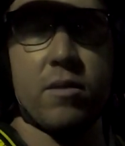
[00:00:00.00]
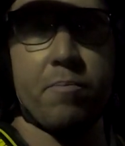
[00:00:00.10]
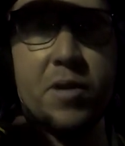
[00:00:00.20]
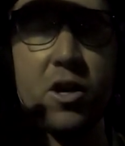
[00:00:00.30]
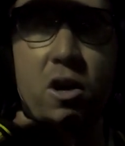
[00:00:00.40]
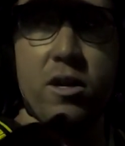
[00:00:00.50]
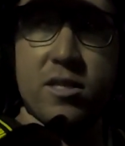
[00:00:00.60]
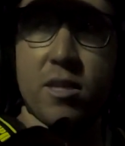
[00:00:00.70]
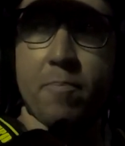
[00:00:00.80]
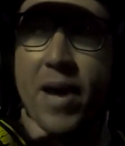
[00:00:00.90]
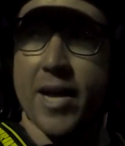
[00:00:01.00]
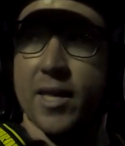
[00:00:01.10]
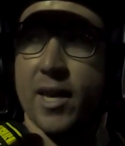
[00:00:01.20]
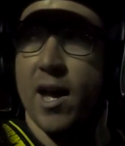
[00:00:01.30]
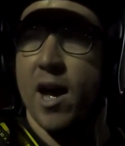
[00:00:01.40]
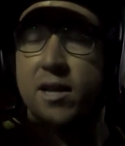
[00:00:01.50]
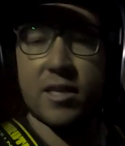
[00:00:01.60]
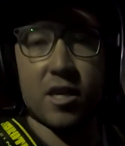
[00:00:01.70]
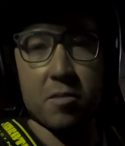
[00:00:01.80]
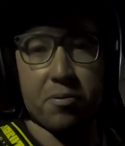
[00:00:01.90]
because the back of the car is
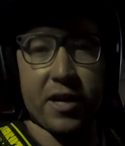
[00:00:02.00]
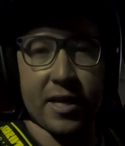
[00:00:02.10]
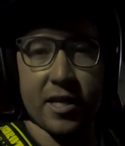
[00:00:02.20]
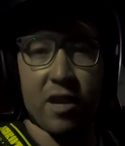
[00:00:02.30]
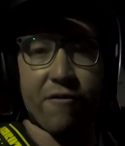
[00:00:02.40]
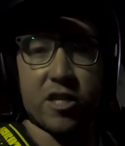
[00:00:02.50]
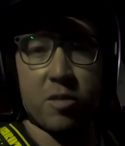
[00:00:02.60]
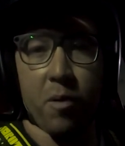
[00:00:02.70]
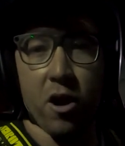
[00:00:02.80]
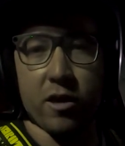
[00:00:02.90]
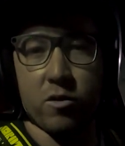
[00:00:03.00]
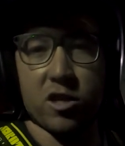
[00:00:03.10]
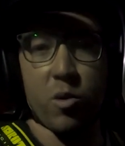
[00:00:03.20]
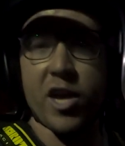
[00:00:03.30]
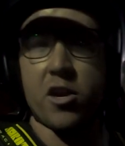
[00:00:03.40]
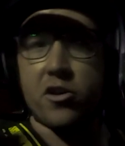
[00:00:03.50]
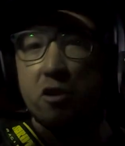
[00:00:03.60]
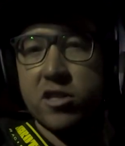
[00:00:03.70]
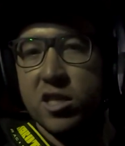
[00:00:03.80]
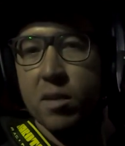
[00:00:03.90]
in a completely different spot to where you're
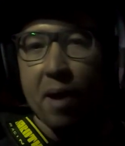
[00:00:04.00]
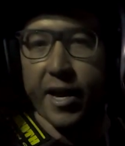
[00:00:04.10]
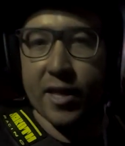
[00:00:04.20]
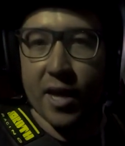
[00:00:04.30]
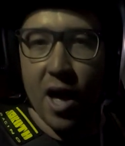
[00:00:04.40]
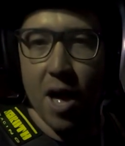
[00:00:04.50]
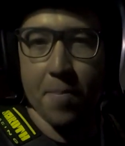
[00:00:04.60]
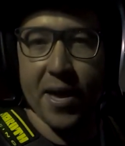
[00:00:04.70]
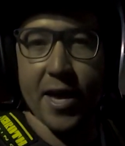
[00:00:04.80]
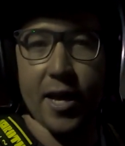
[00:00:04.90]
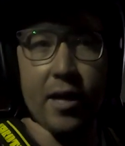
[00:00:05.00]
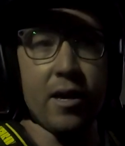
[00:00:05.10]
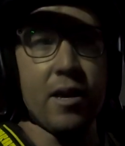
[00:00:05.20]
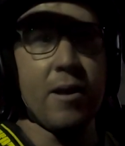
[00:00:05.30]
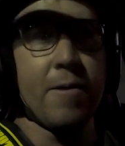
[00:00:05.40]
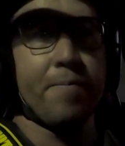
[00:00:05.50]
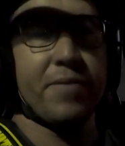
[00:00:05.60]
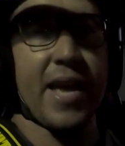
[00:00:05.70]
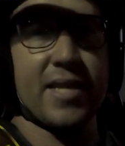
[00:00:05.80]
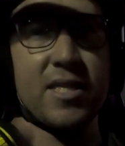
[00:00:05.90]
used to the back of the car being,
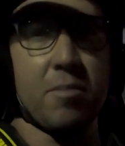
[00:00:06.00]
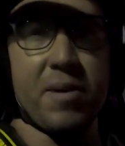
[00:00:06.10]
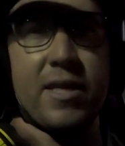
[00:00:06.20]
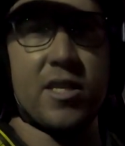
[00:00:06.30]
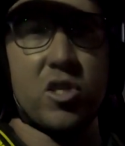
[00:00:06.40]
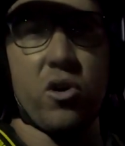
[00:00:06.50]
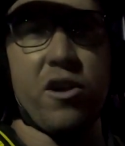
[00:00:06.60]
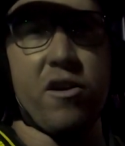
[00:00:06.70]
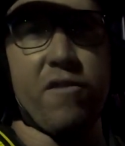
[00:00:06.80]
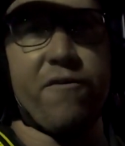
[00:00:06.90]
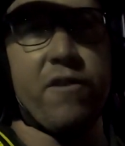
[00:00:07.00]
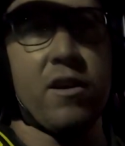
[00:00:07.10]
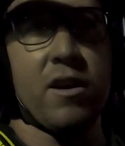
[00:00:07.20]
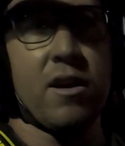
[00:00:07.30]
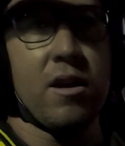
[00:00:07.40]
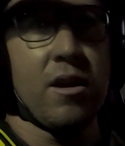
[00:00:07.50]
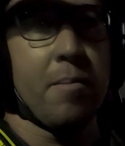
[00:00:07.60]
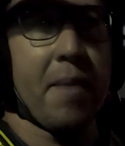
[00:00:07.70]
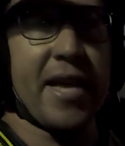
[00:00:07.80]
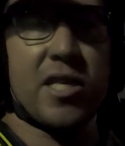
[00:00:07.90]
that's the bit that sort of
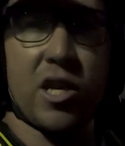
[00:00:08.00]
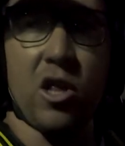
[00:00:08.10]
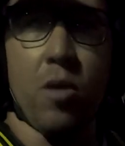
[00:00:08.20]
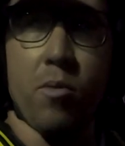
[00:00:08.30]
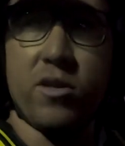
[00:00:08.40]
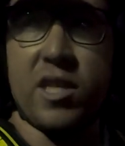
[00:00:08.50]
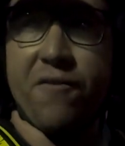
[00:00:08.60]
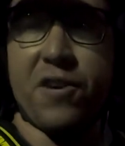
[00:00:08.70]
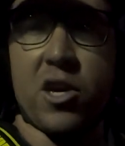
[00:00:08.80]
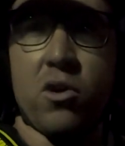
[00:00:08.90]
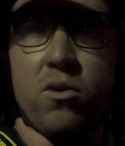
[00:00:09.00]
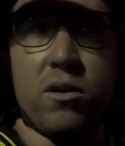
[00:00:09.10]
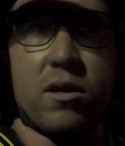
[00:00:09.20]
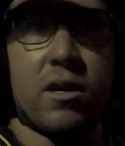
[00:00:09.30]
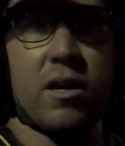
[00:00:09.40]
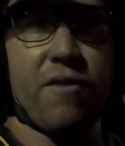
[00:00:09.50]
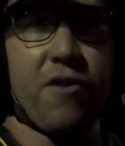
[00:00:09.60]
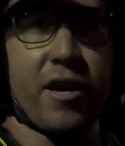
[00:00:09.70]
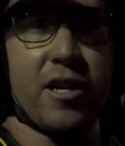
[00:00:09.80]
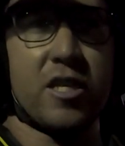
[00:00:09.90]
makes it a lot more difficult, if
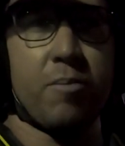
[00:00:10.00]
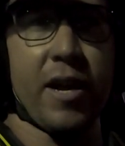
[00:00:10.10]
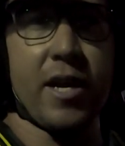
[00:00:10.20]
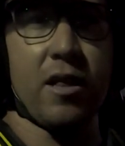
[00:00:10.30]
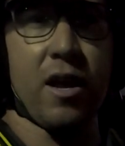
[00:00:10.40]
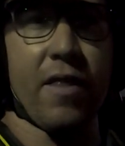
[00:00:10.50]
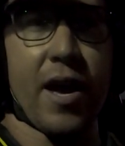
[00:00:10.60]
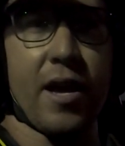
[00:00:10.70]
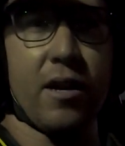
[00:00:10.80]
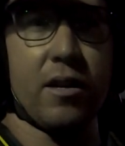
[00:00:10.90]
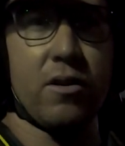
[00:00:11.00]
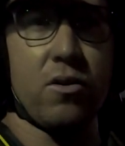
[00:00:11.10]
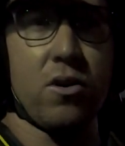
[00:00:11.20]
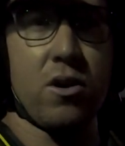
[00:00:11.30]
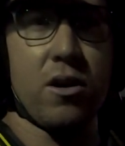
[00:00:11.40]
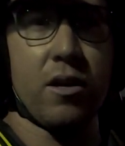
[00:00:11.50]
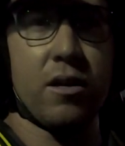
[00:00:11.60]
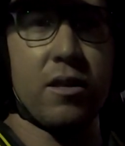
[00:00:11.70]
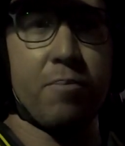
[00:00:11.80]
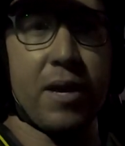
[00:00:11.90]
I can explain it like that. Oh,
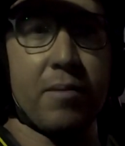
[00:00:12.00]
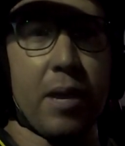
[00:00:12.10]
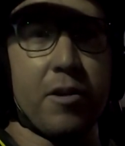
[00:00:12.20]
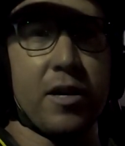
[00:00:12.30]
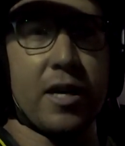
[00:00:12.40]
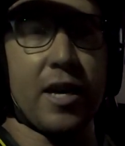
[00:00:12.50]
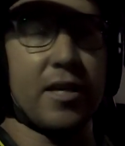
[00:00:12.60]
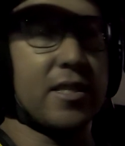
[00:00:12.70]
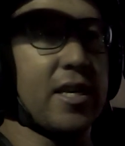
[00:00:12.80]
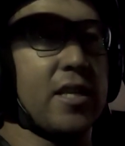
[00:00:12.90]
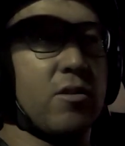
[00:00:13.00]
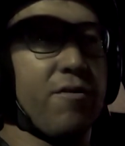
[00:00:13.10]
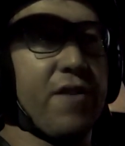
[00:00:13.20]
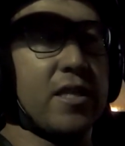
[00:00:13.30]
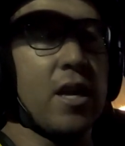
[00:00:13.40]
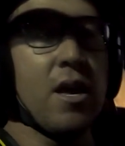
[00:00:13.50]
BMW nearly understeered into a fence.